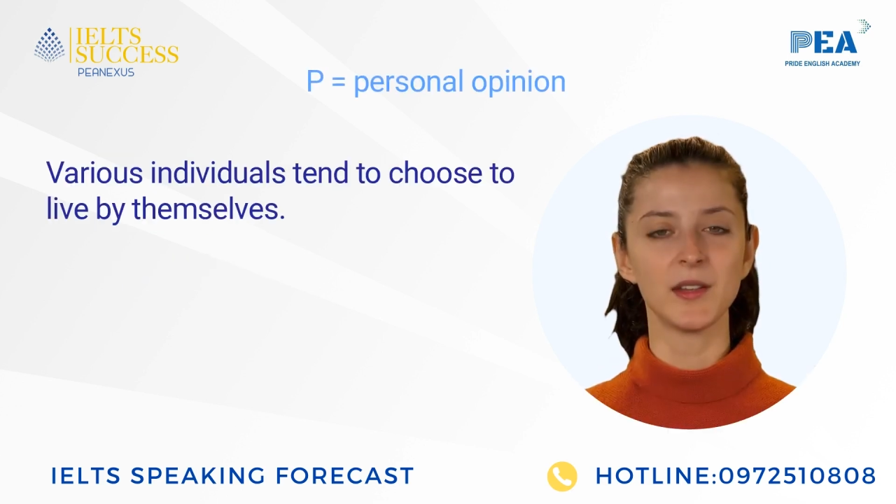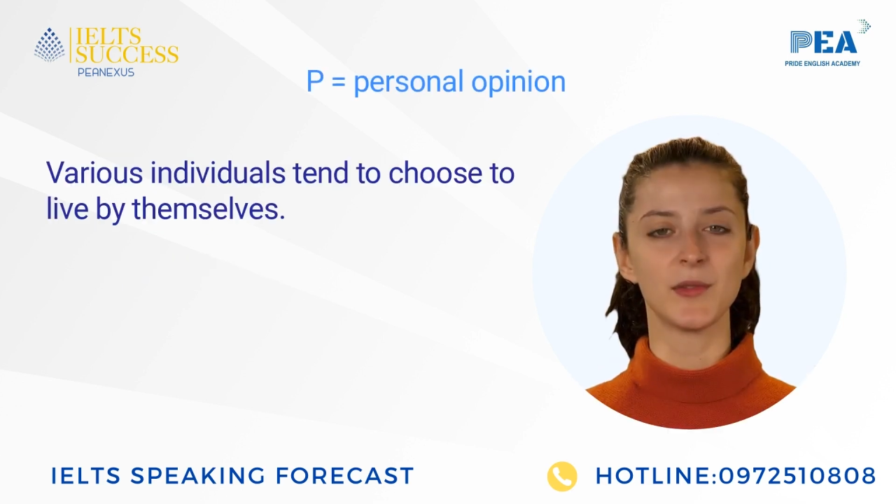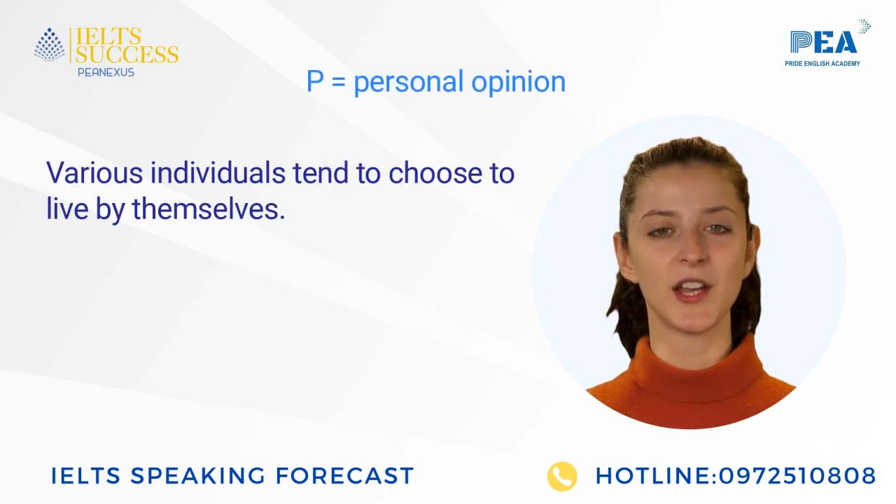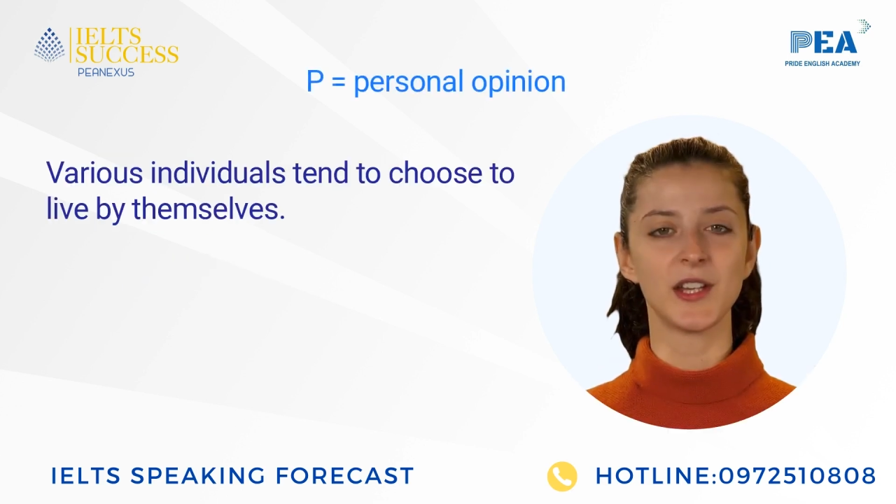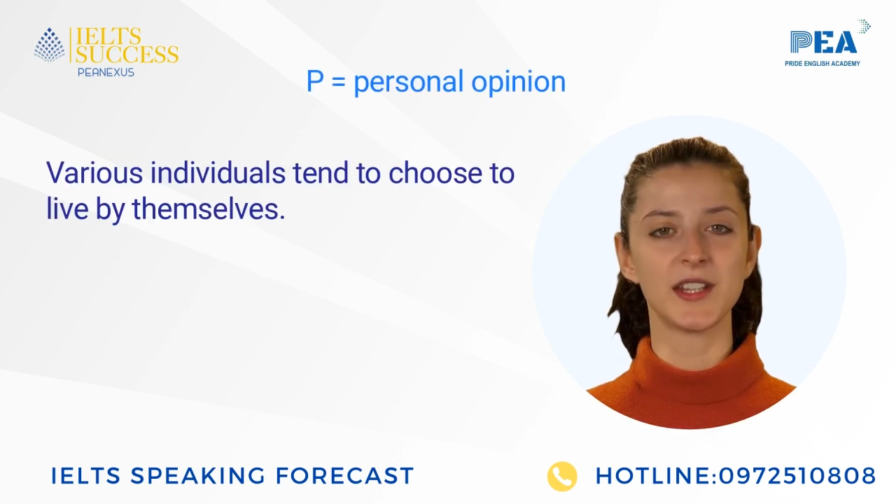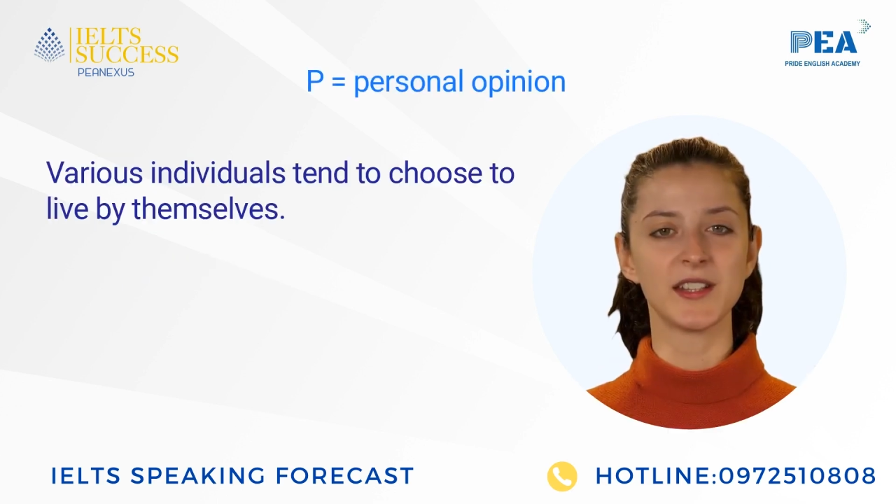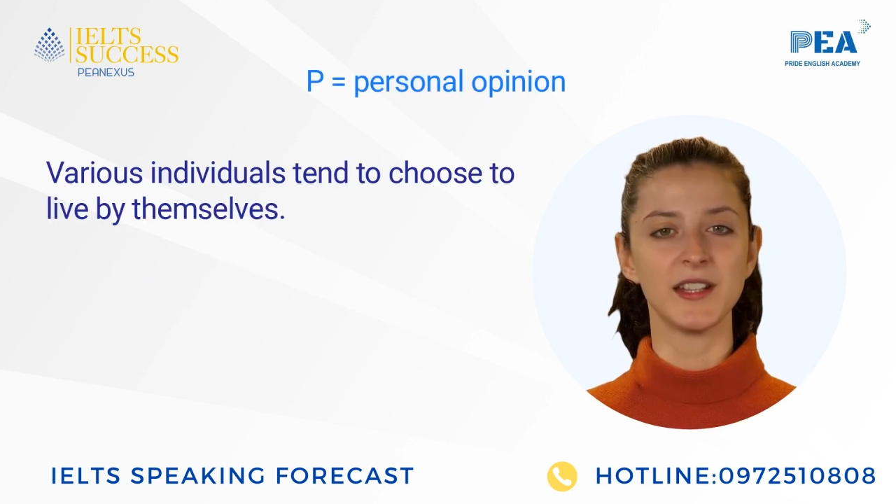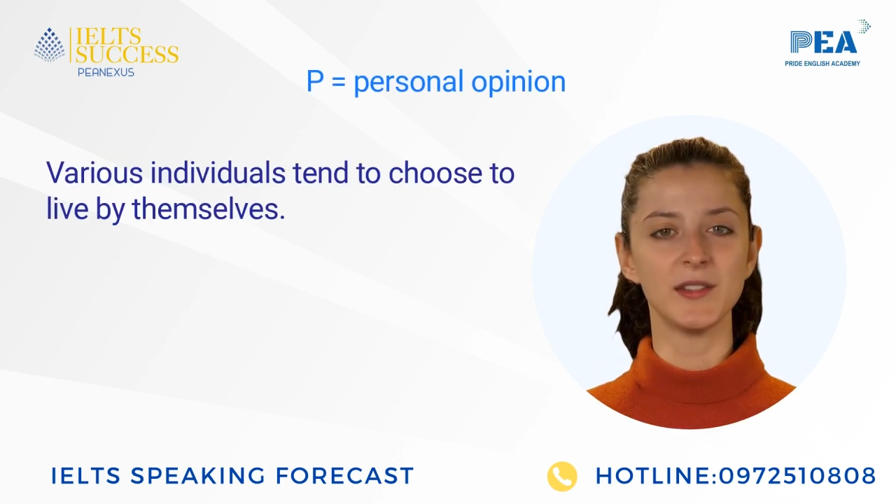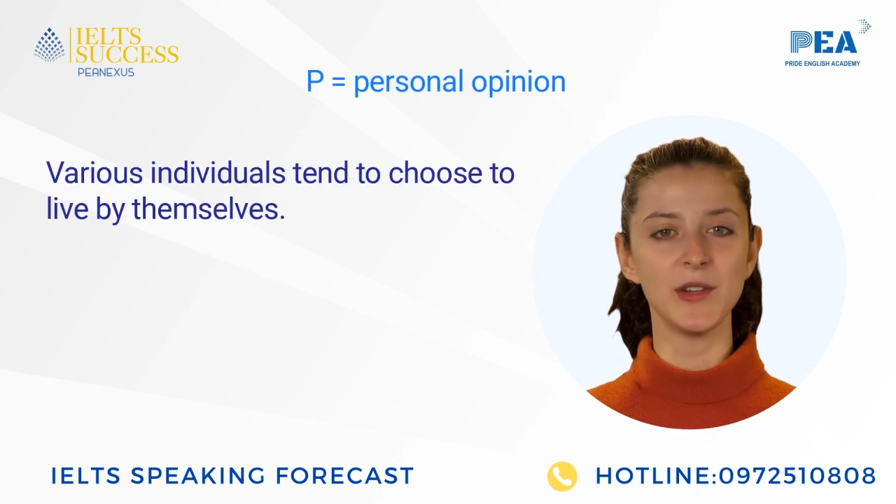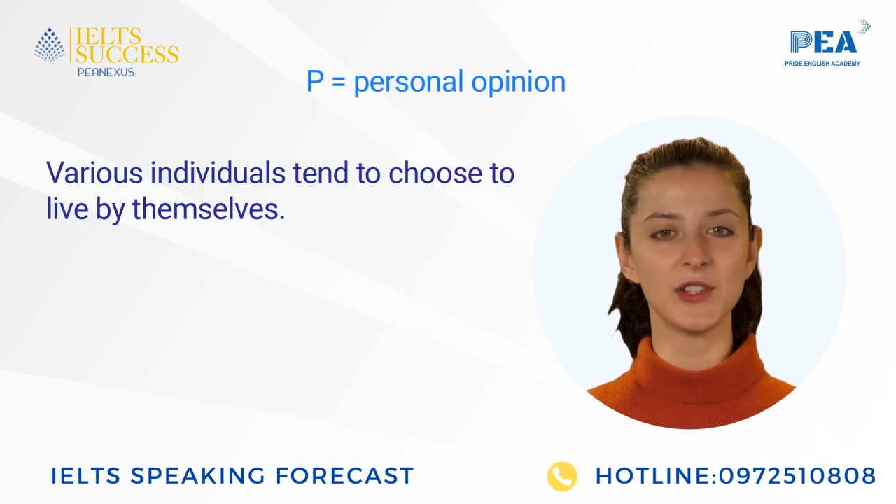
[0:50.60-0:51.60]
Various
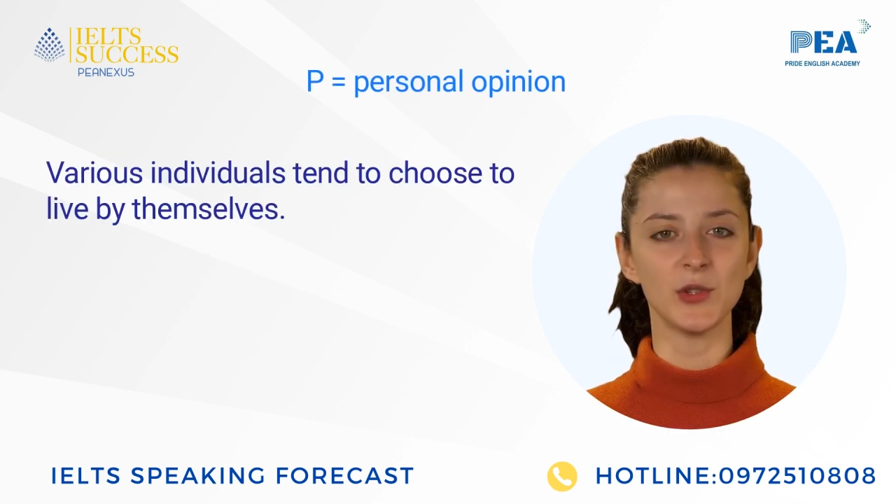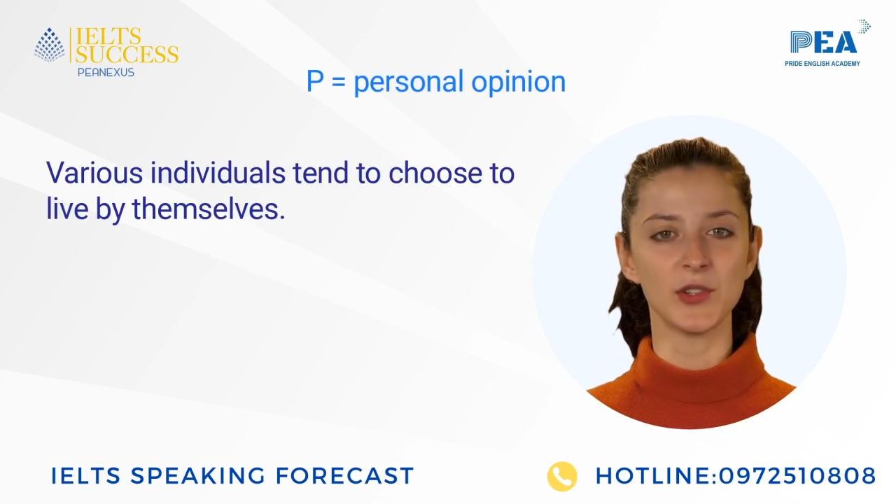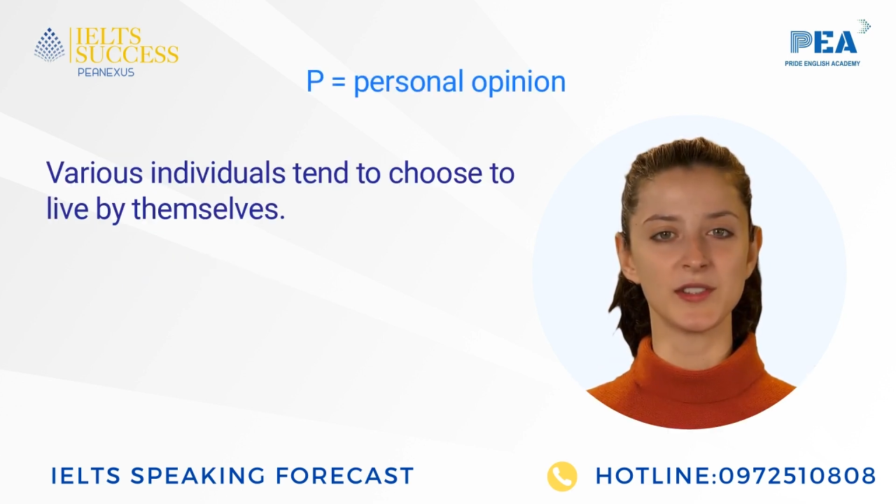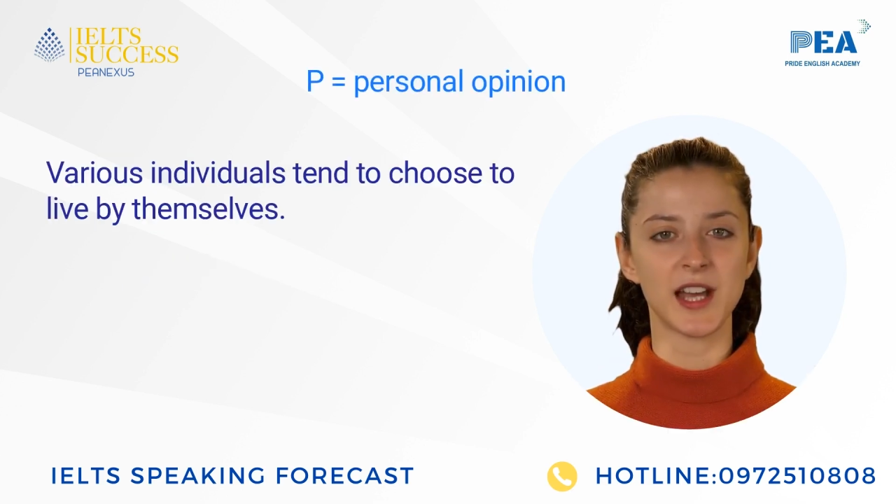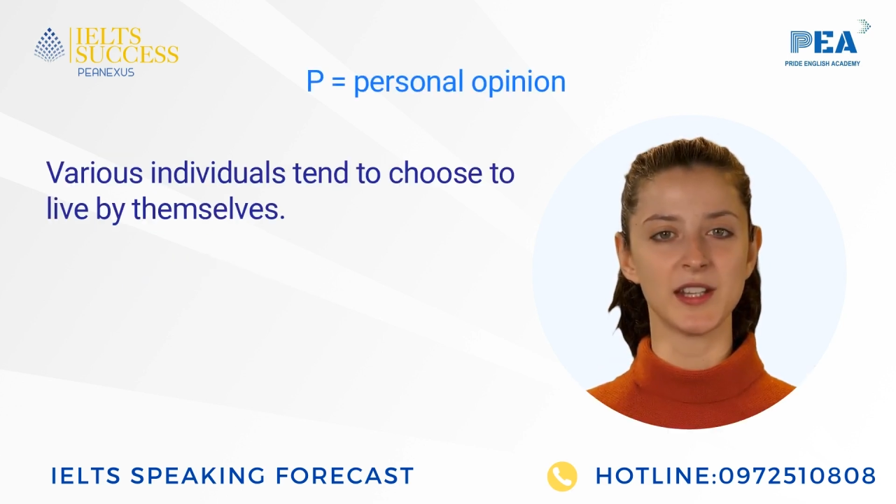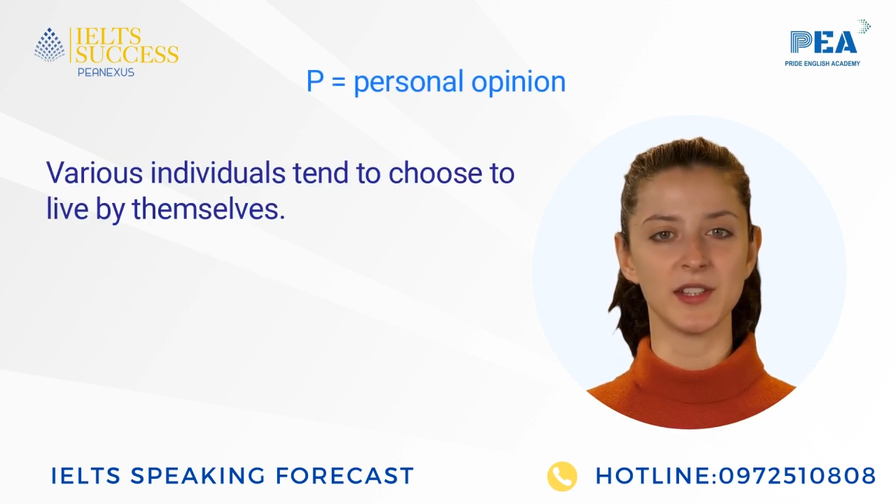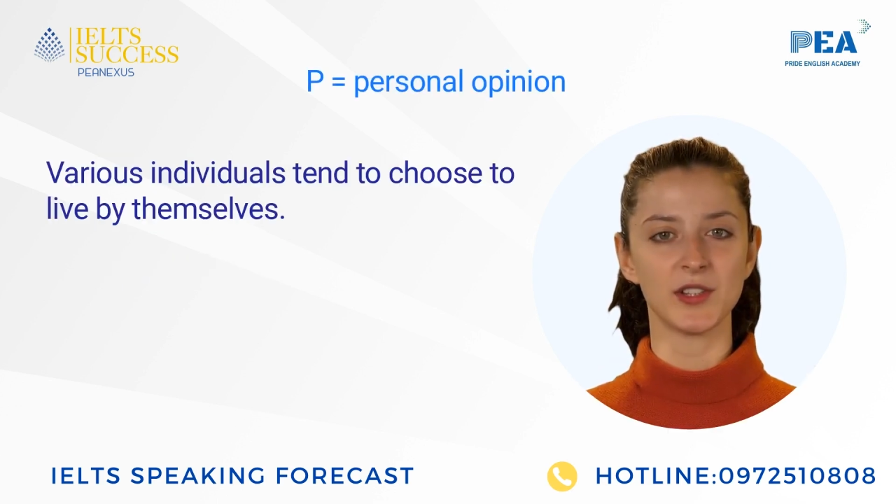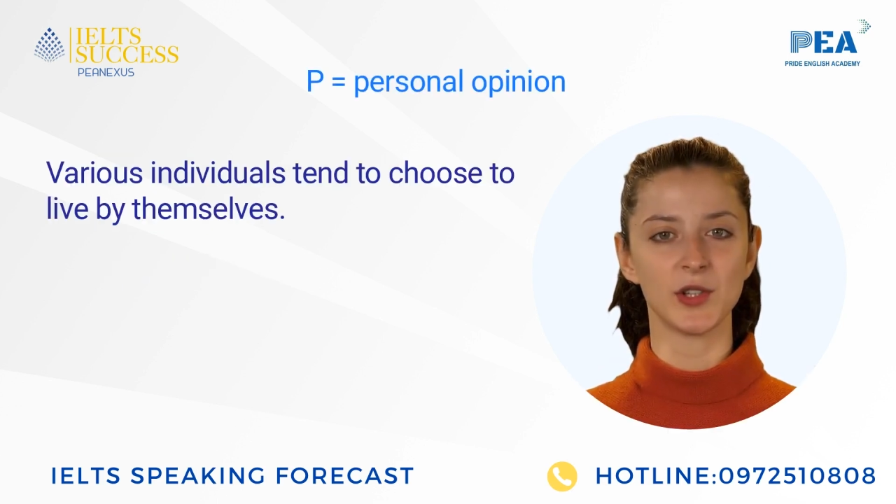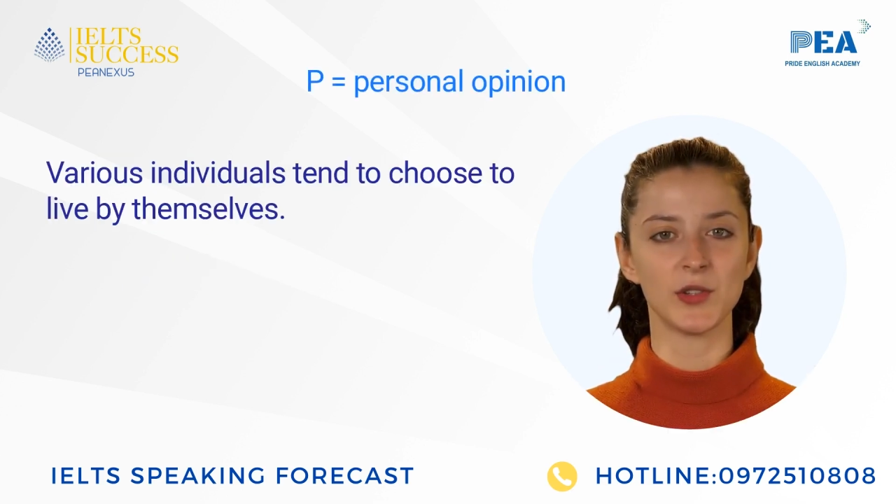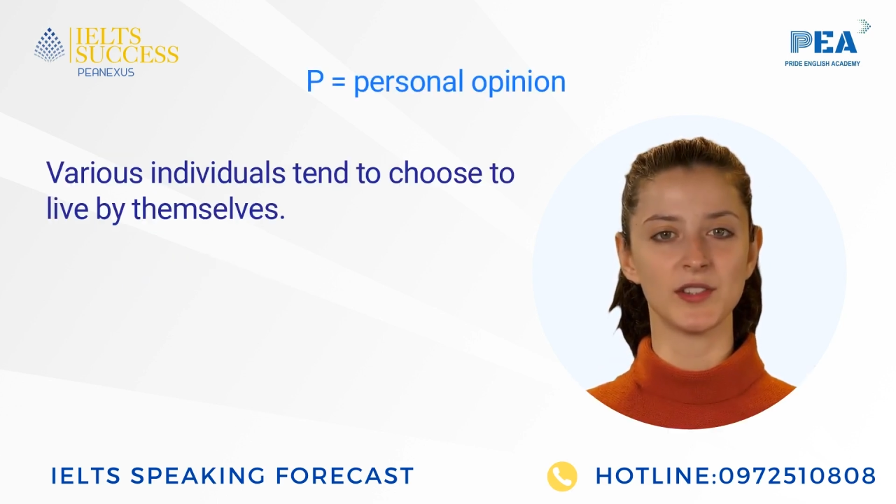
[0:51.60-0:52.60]
individuals tend to
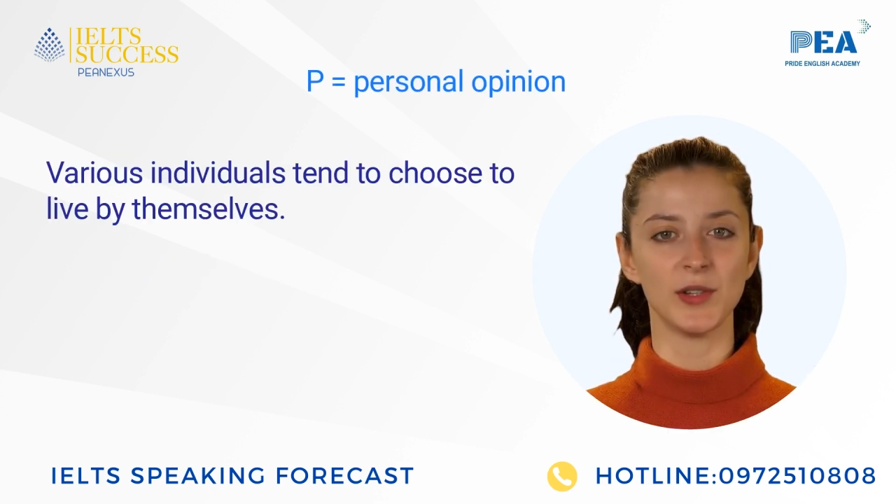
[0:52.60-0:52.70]
choose